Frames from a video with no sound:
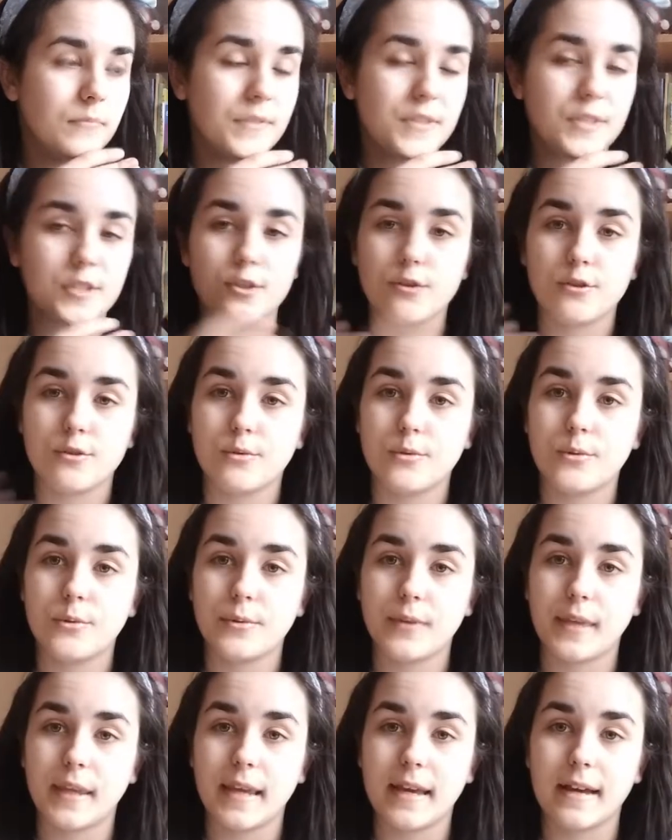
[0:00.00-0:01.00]
So
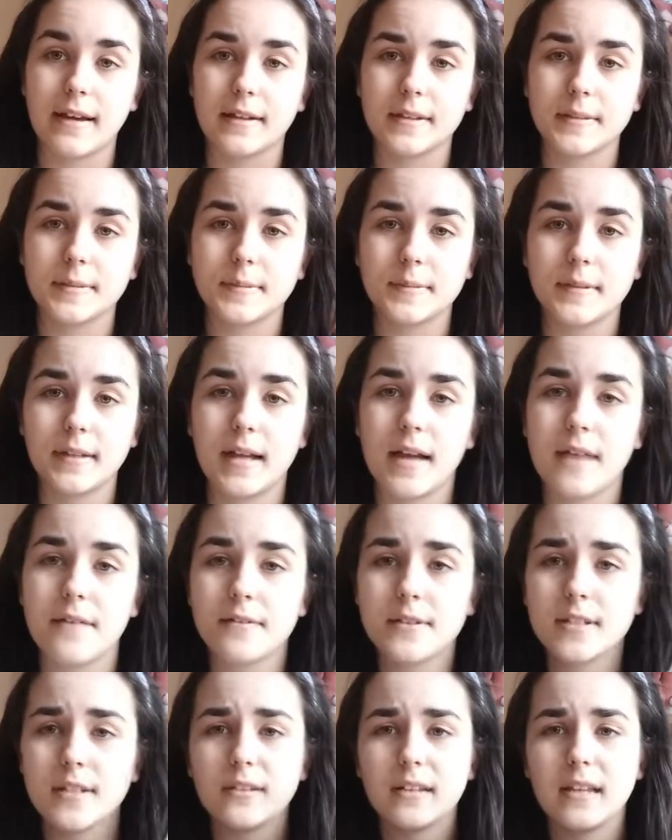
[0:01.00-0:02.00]
yeah, I've
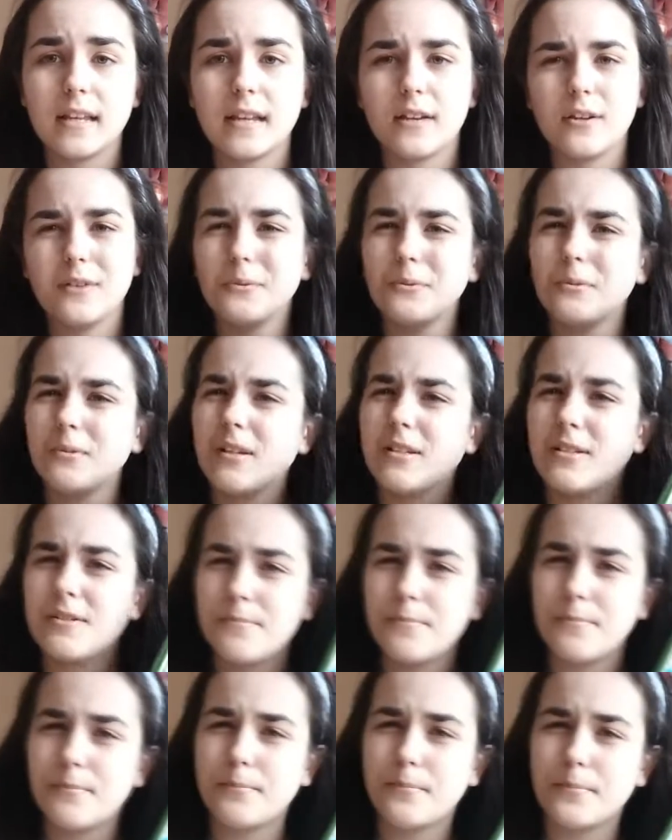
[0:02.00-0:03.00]
said like I'll already
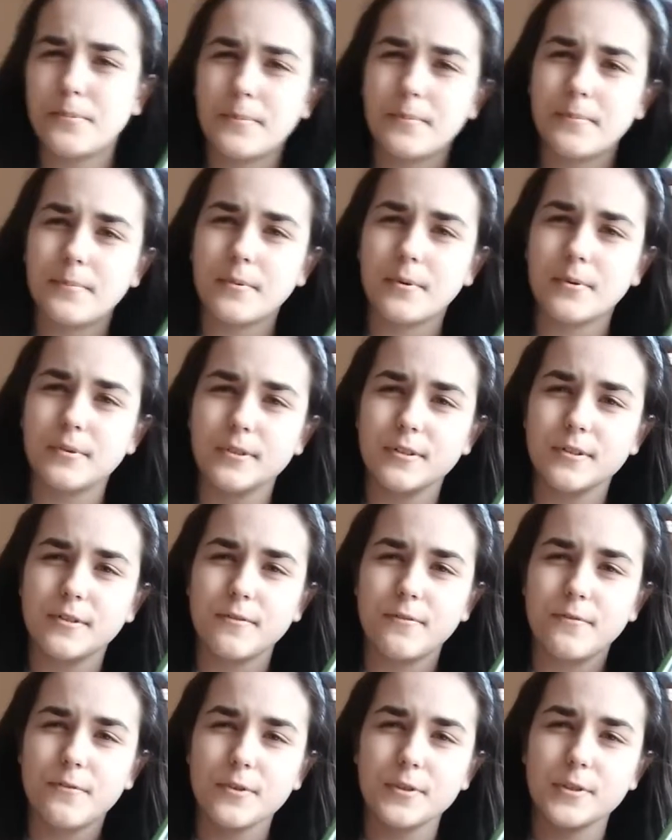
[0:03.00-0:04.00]
ordered the
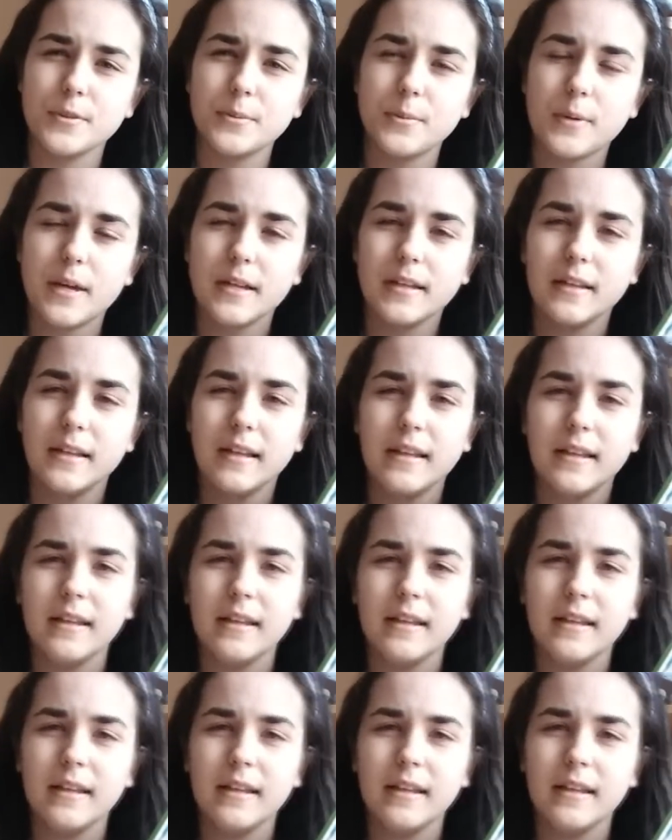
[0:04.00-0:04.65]
first one,